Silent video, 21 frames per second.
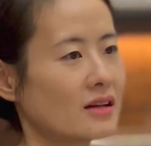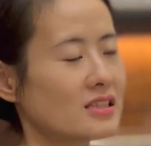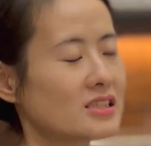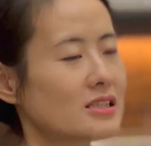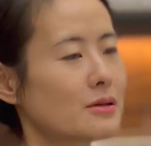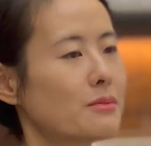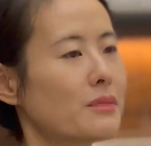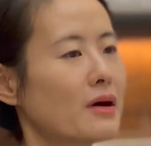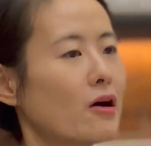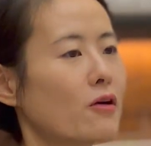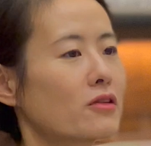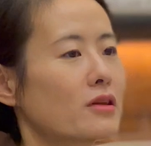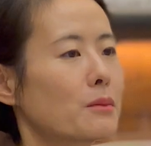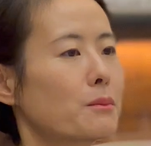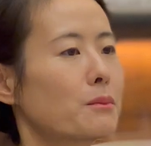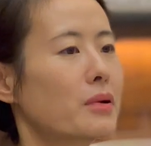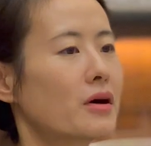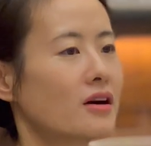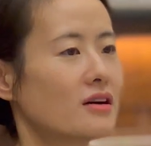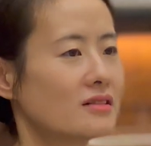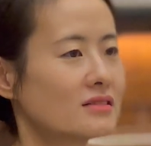It's about the
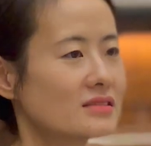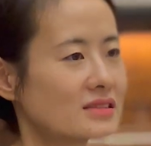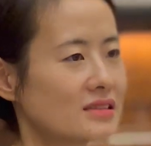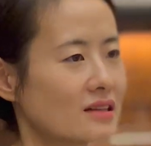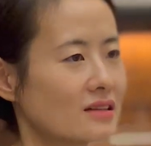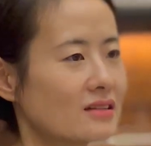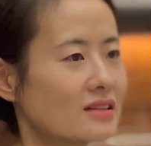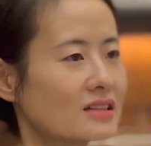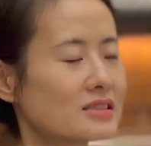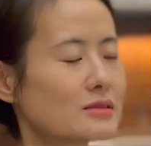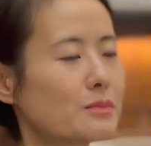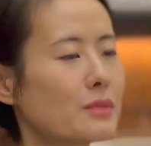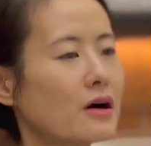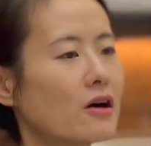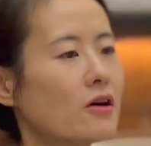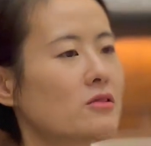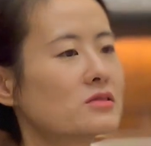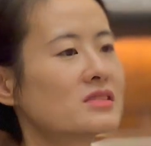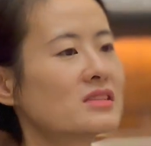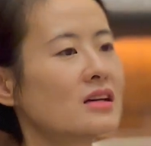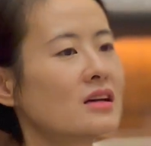person. It's
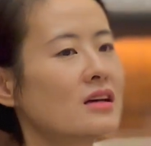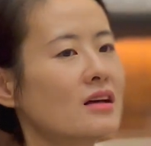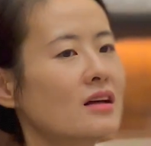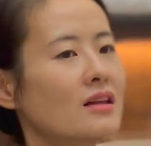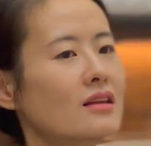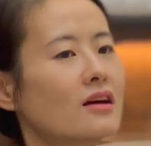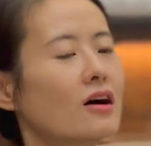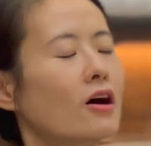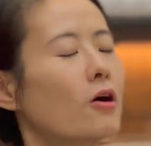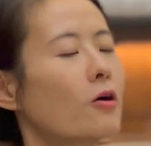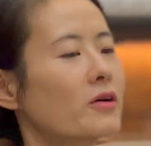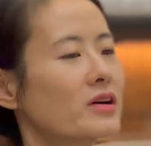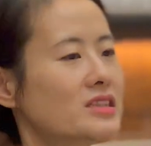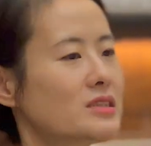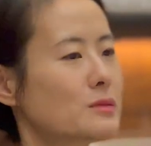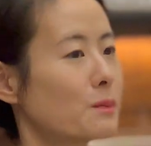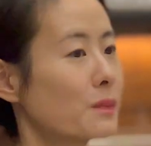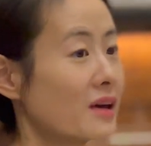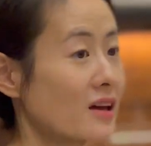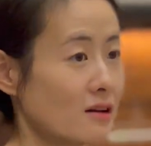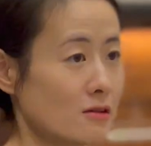about the whole
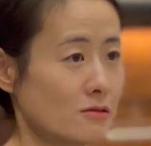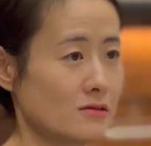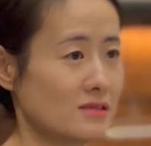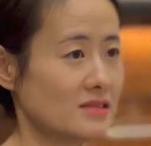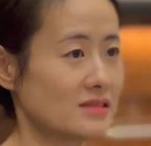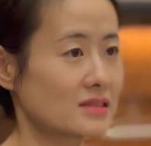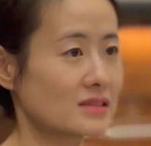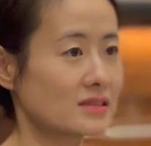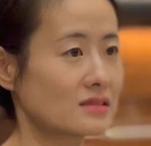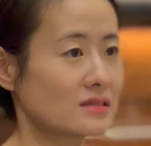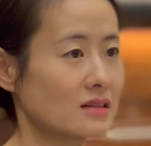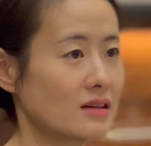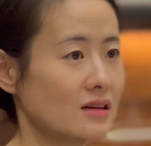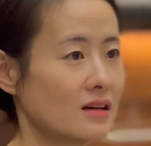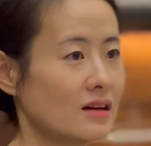experience,